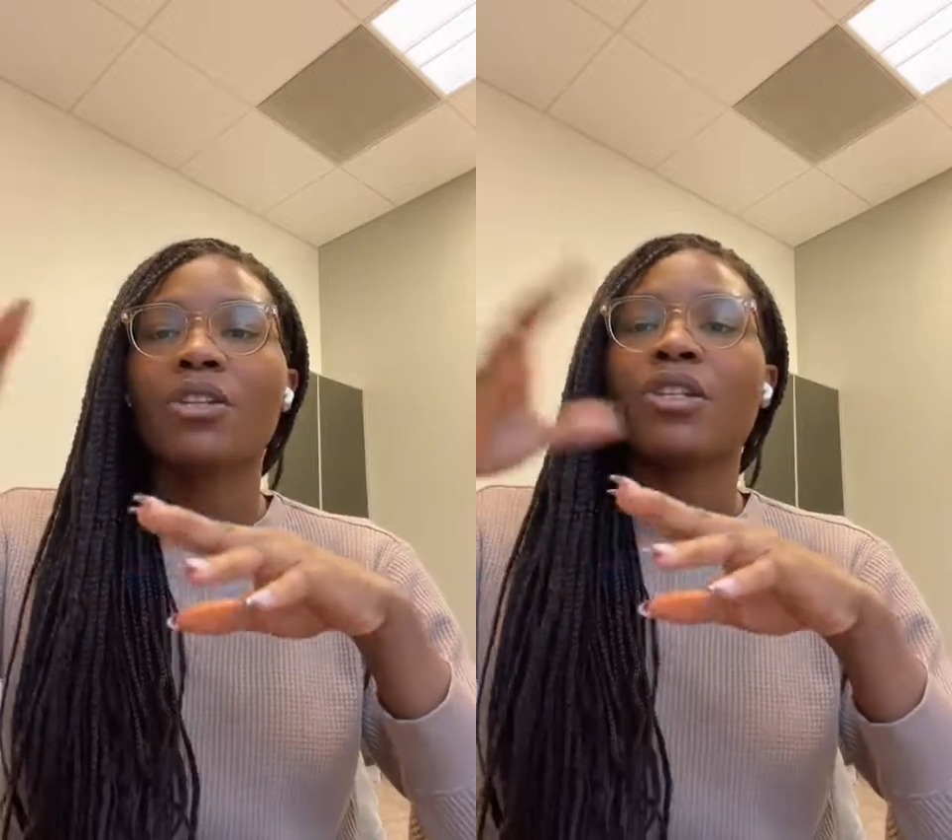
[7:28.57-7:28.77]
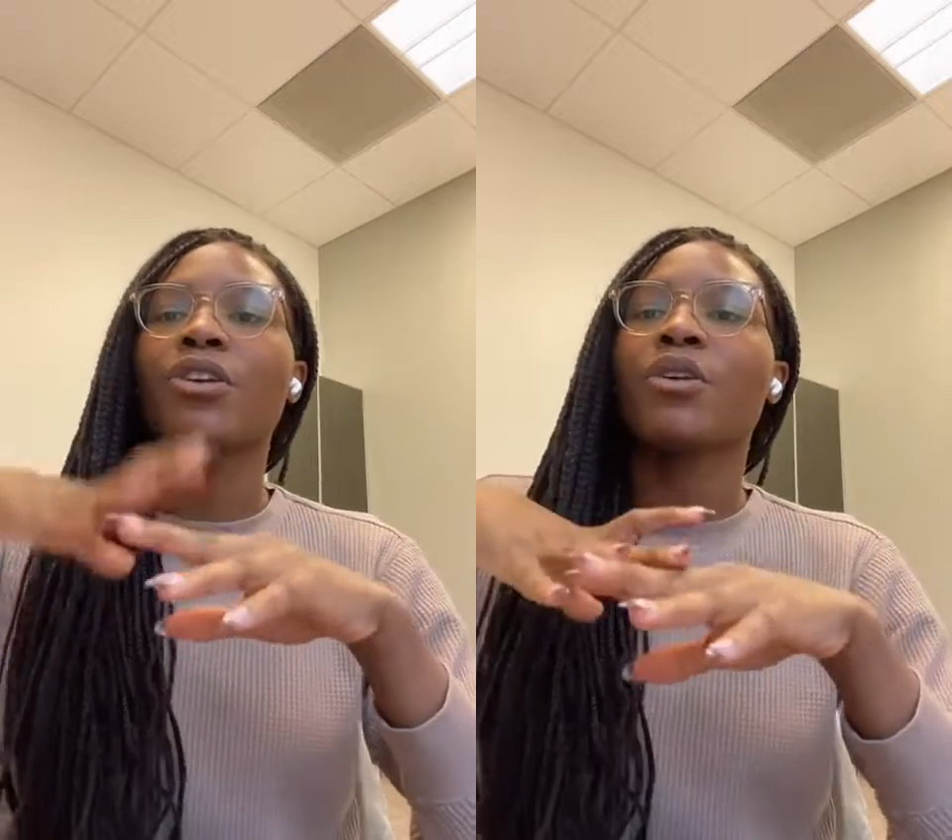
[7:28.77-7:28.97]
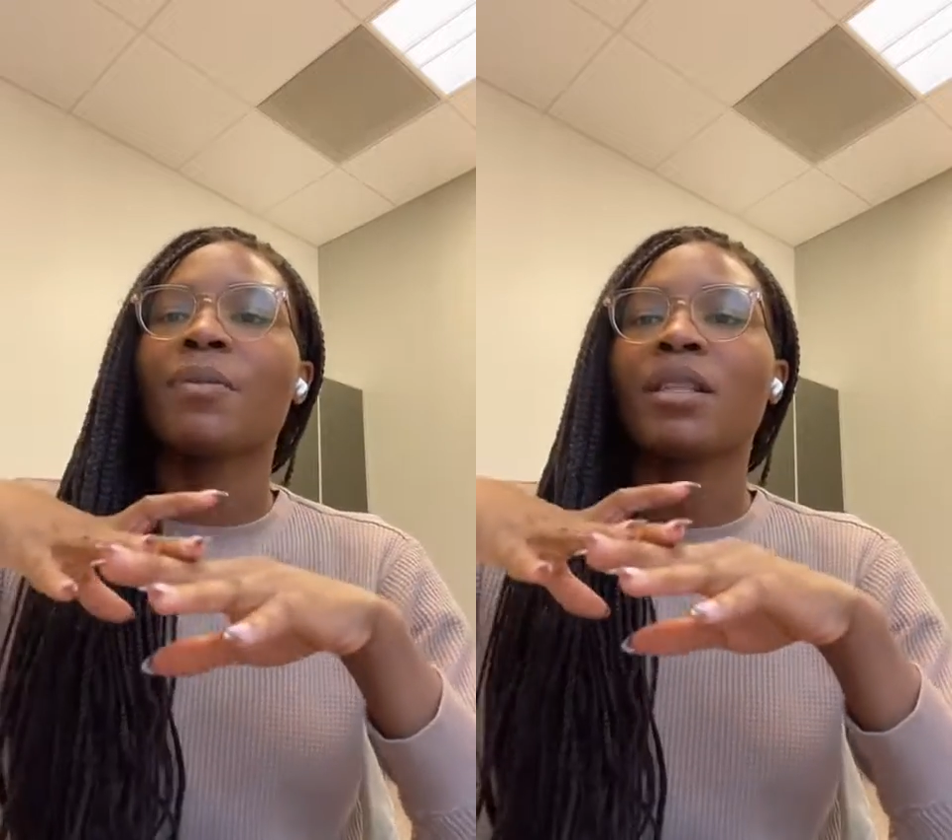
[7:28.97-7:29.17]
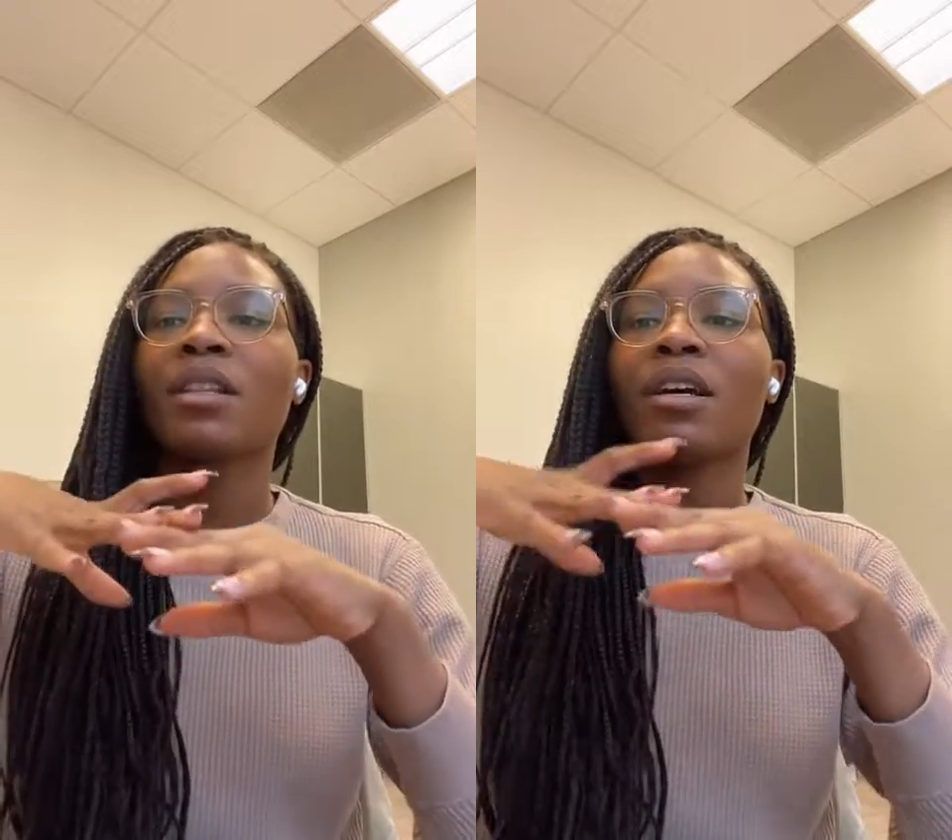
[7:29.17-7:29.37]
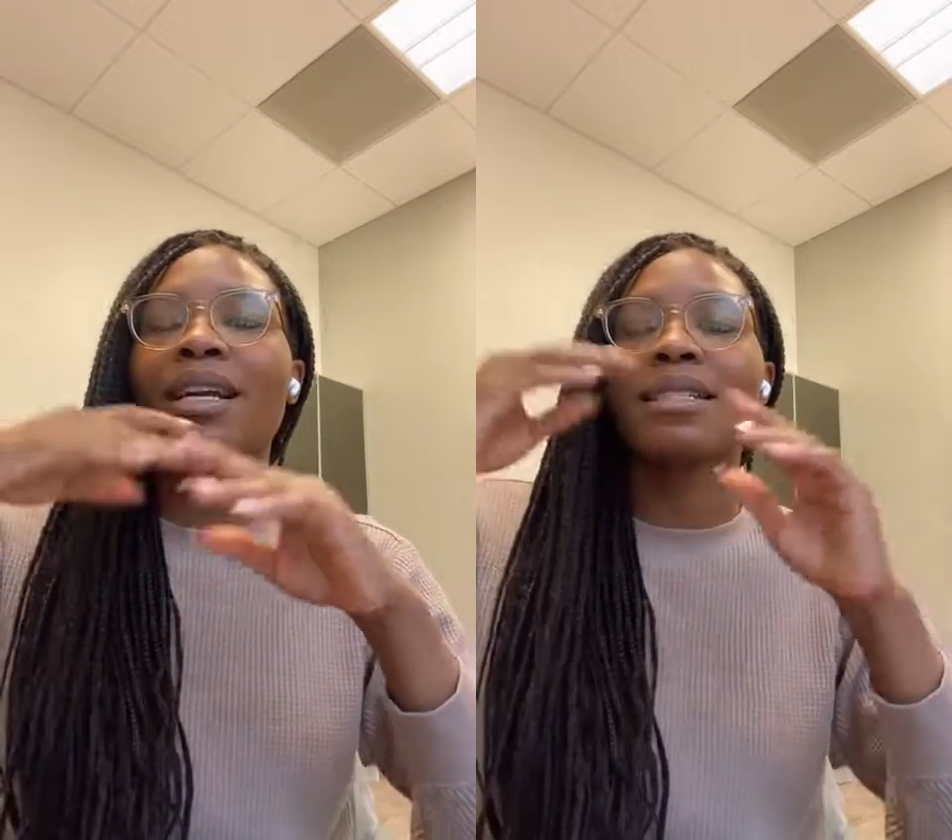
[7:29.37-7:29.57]
to determine
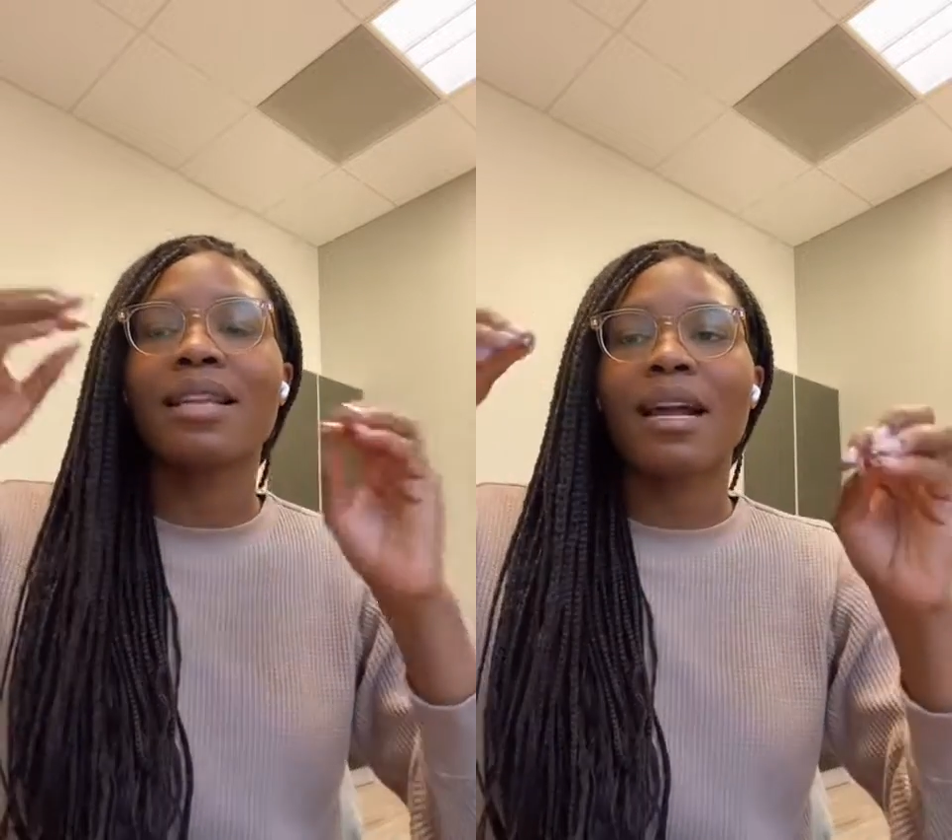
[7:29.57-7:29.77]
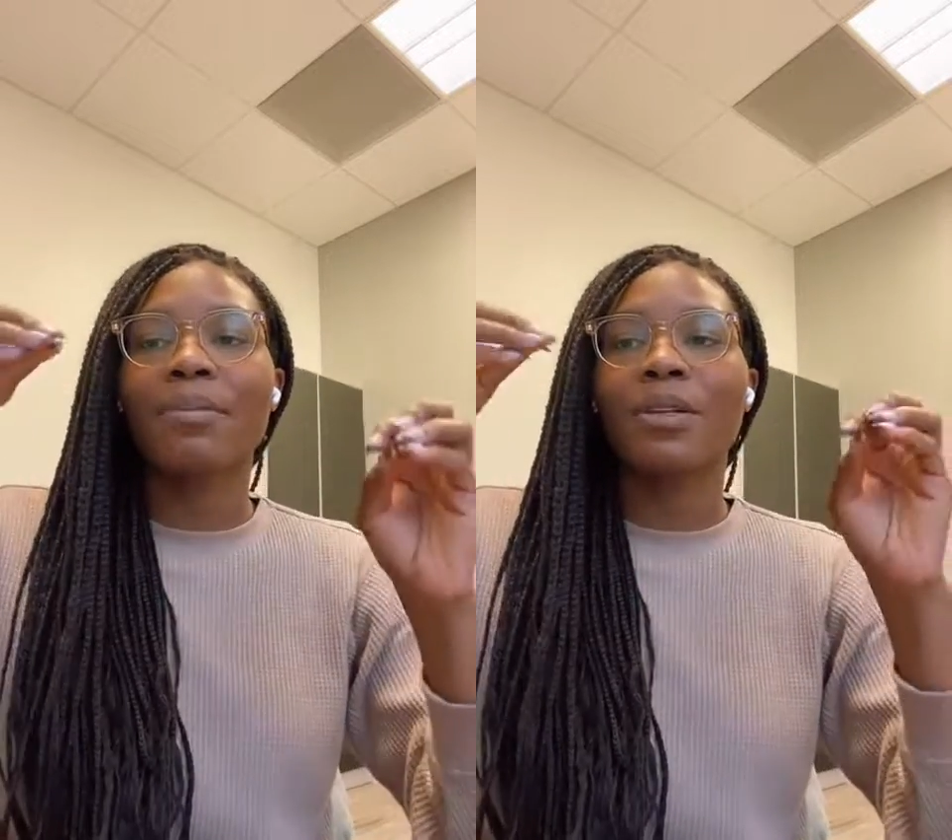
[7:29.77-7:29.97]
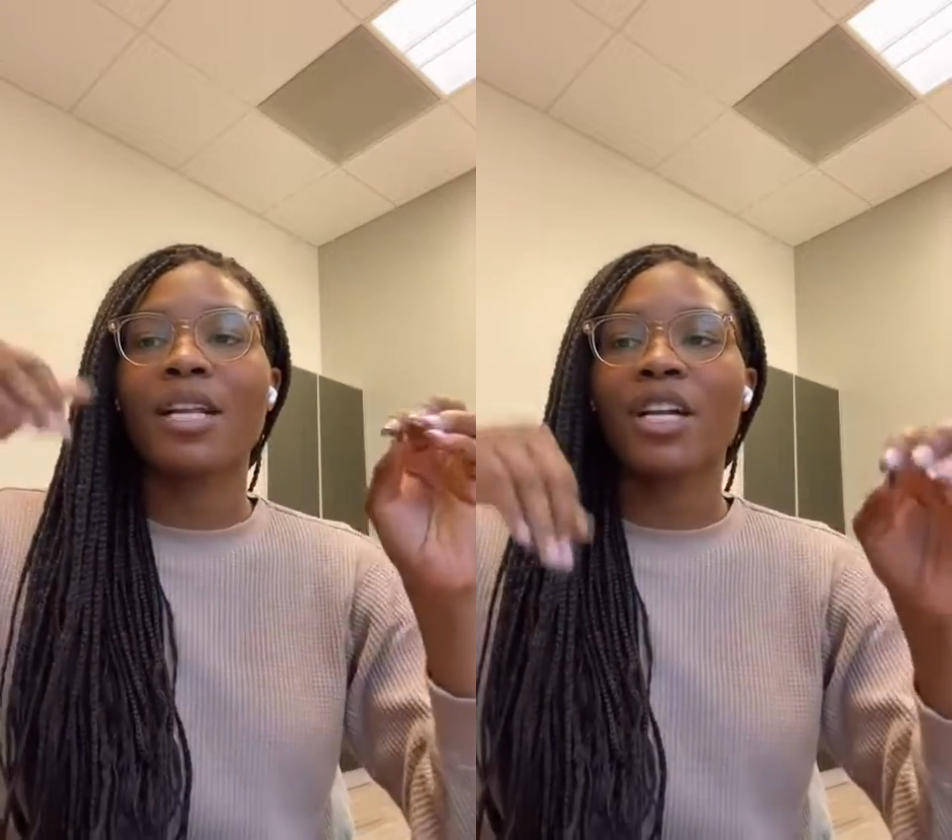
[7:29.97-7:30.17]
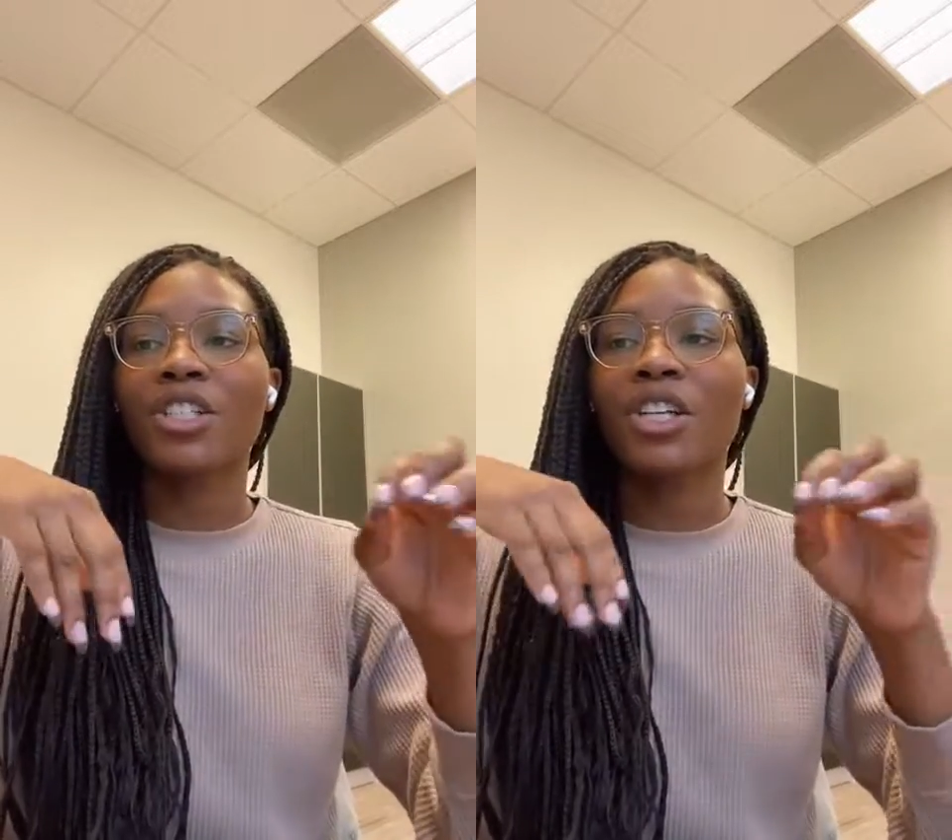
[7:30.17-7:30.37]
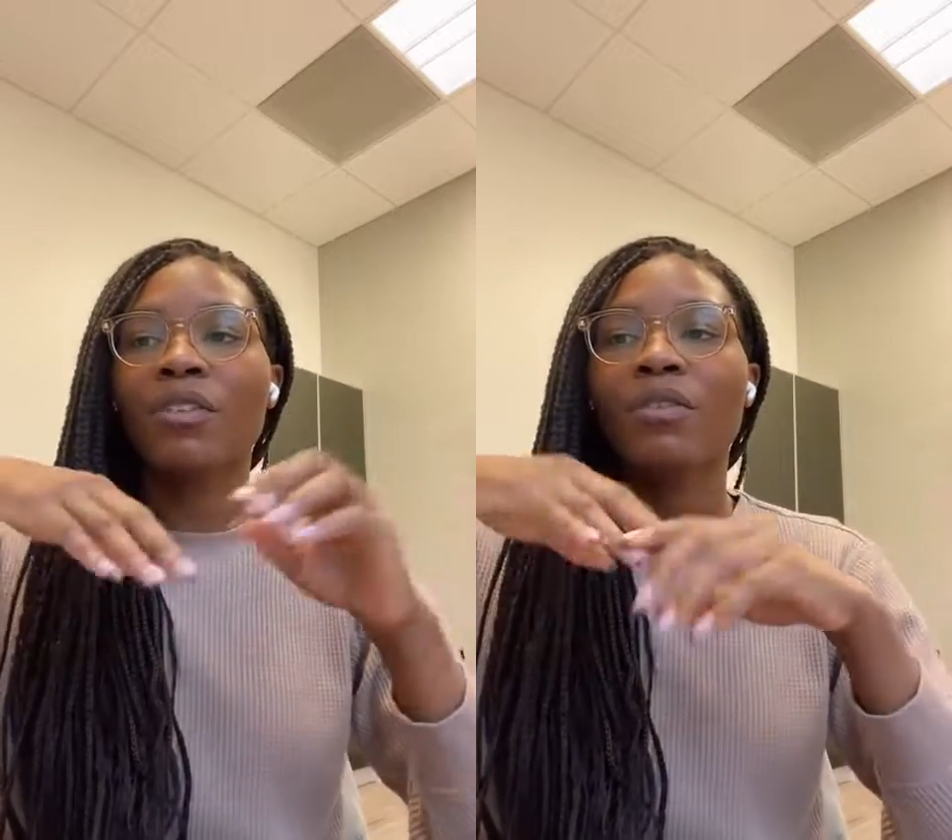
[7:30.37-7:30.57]
the exact
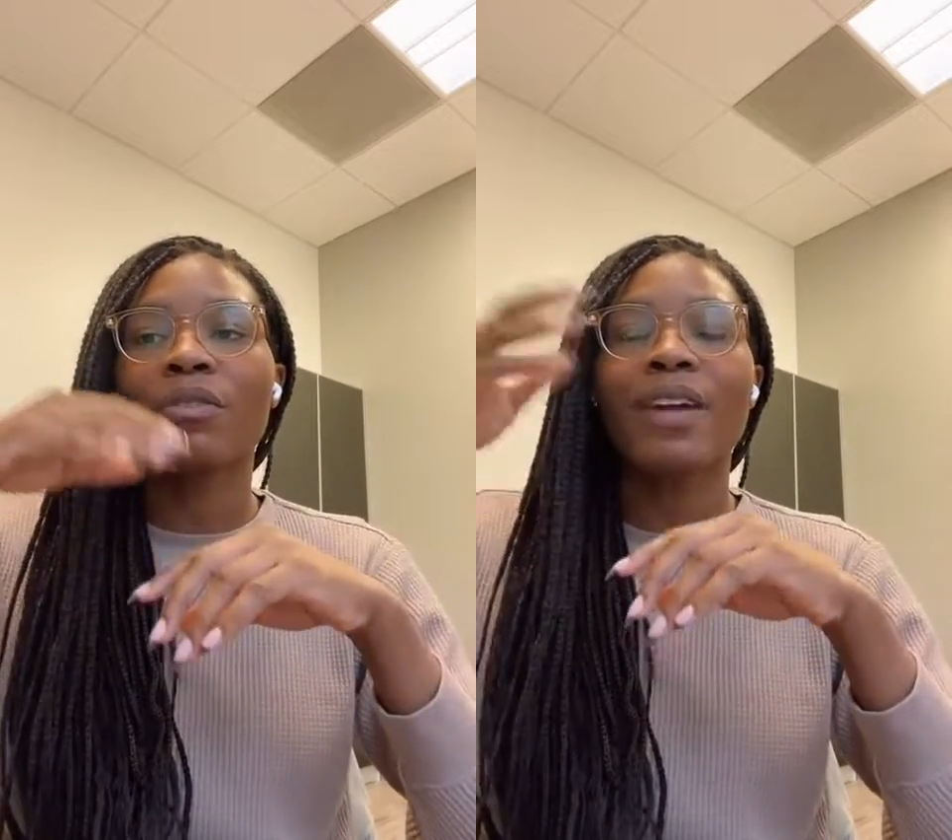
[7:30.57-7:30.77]
protection for